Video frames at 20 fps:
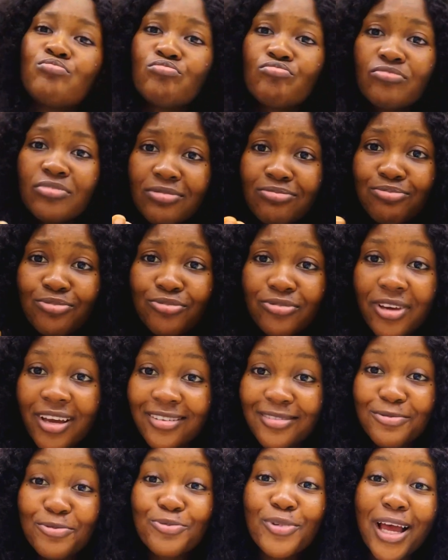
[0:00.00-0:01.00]

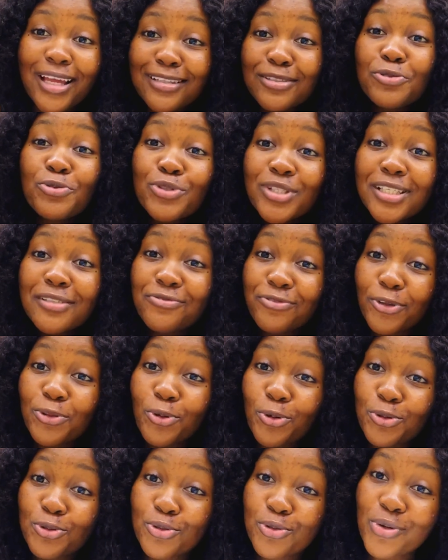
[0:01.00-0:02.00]
You did
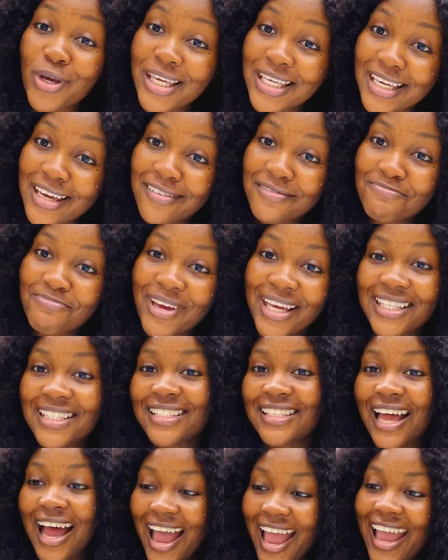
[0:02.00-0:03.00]
photo shoot when you give birth
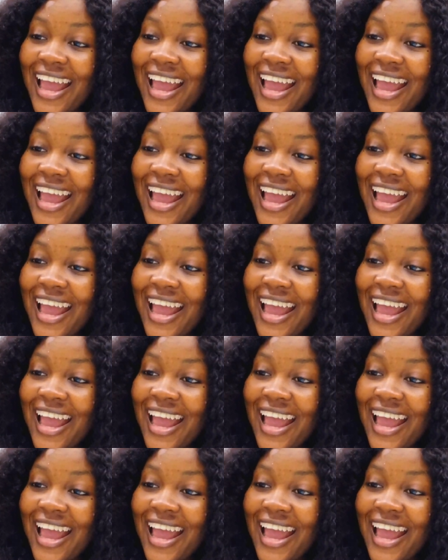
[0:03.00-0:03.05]
now.